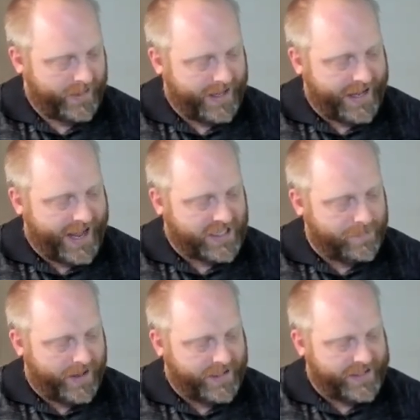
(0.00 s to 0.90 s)
that
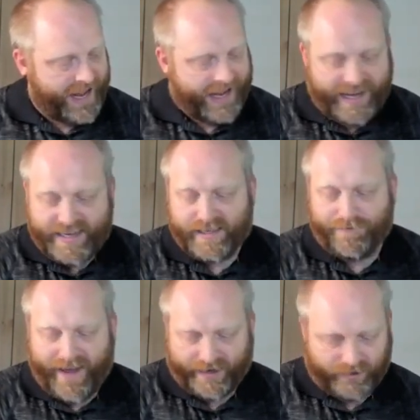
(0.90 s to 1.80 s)
x minus a is a
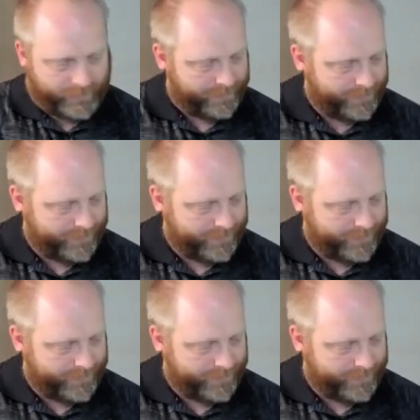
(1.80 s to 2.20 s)
factor.